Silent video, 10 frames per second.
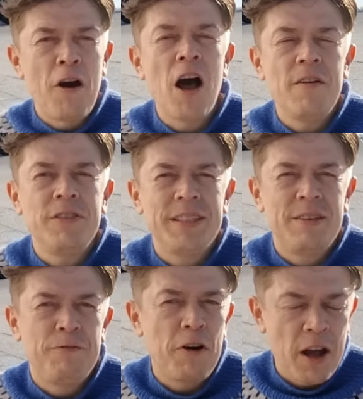
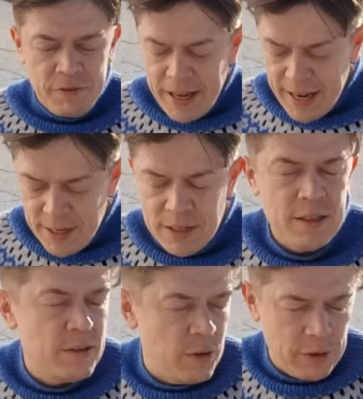Five
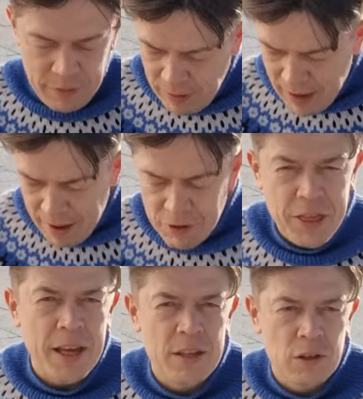days,
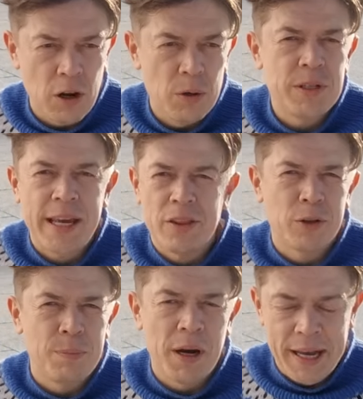everything is closed,
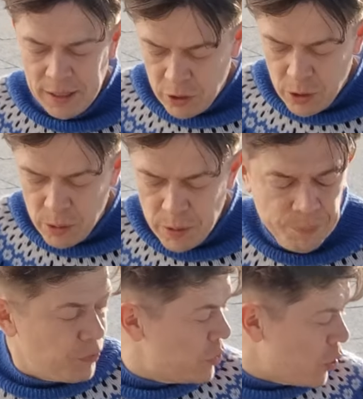cannot buy alcohol.
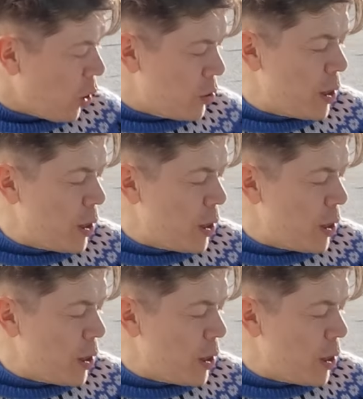So